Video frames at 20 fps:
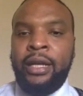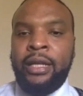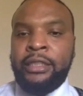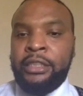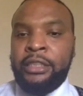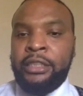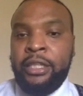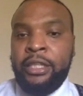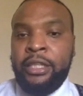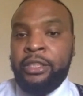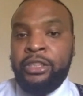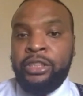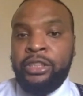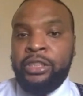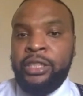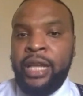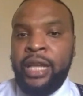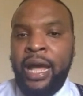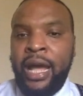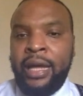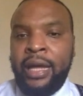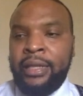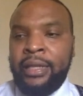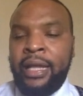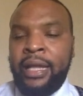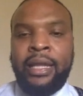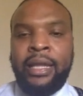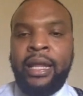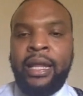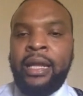They're just not.
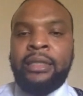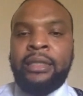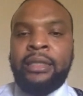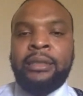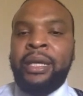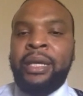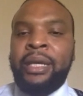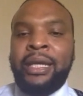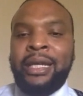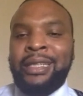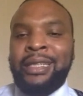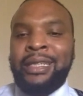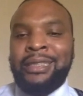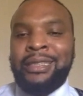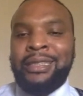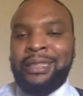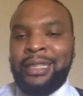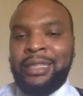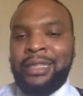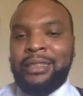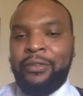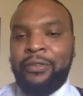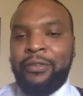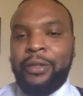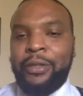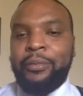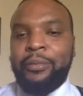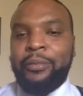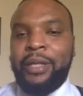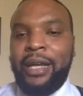That doesn't make any sense for
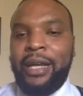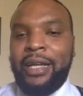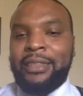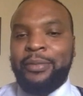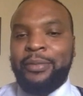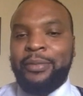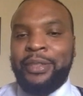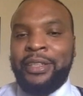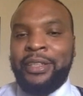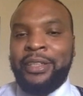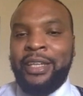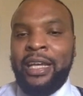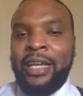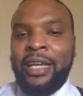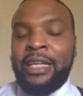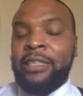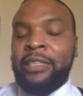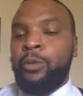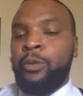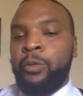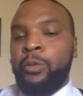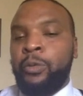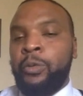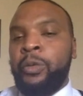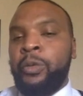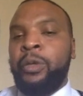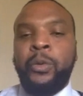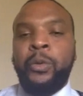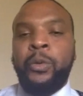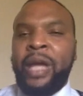them not to be. Because
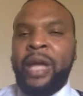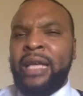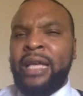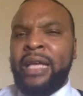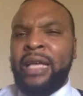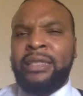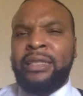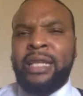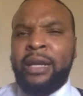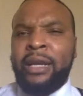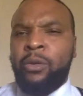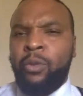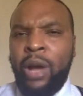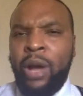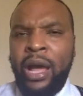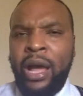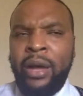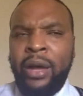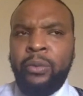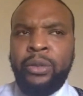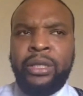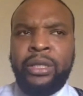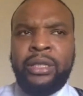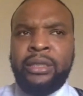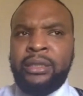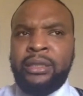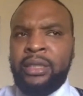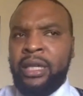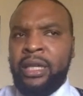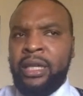when we ask, like, why was
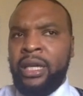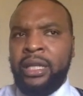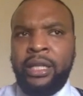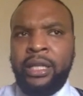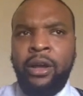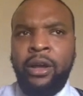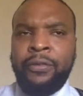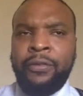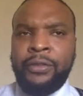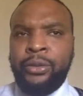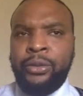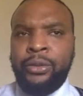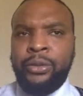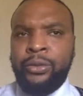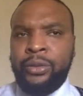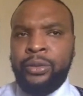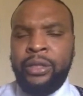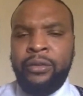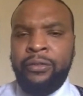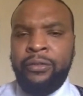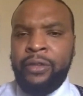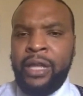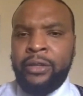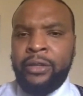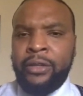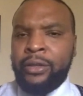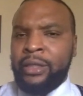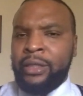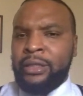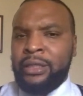the officer who killed
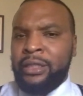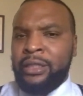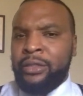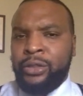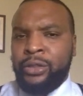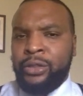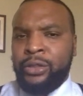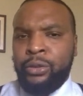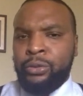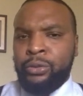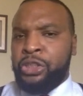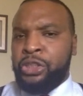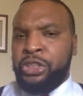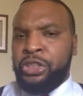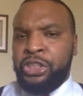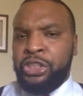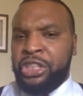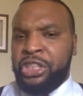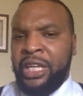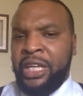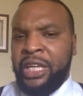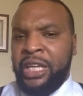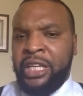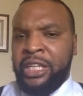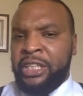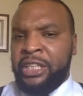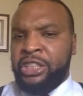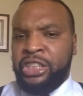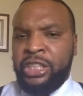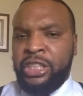Philando Castile so shaky
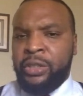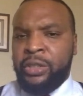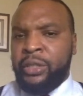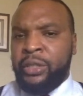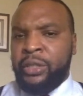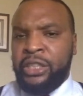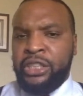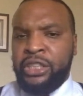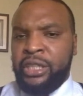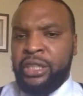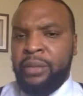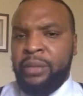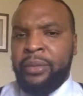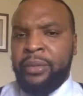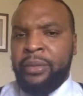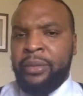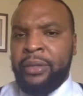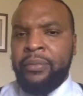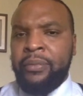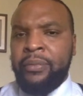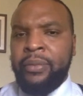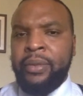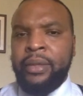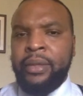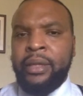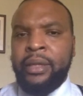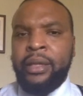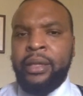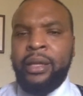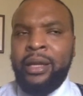and jittery and jumpy?
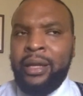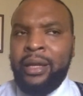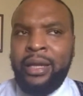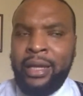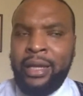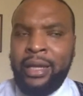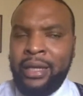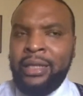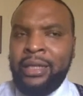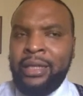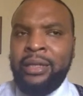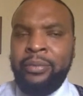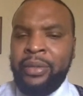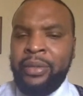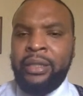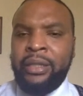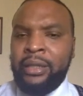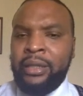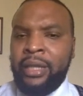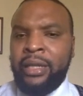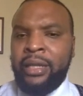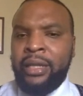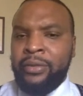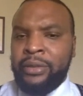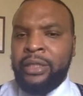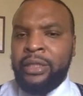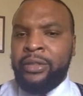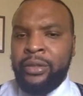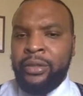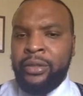It could be that he was
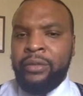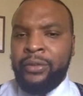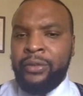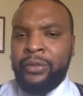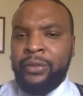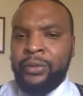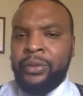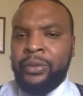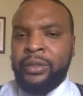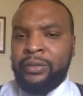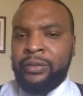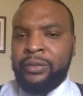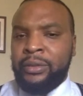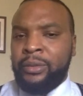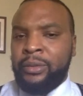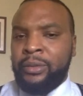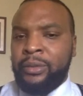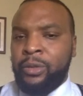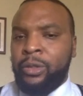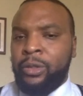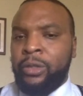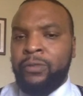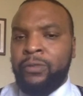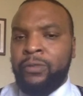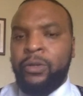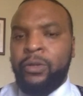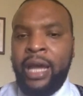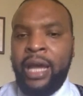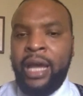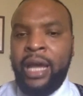under the influence of some sort of
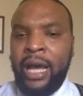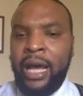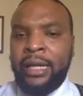narcotic.